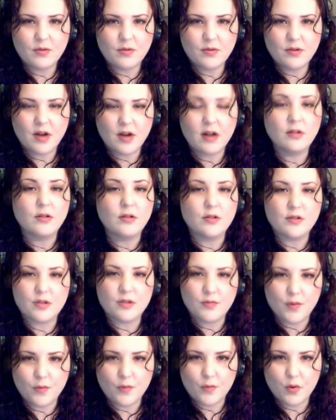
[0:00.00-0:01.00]
colors of
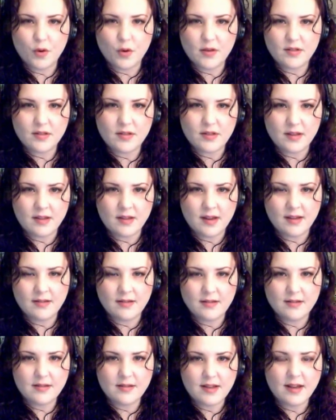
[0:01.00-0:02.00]
your voice and
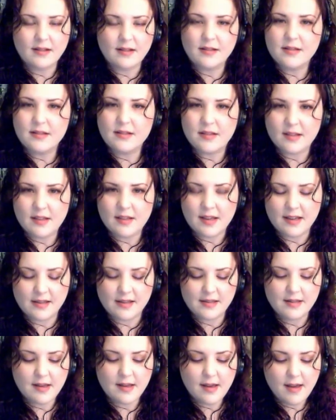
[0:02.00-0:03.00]
stylistic things.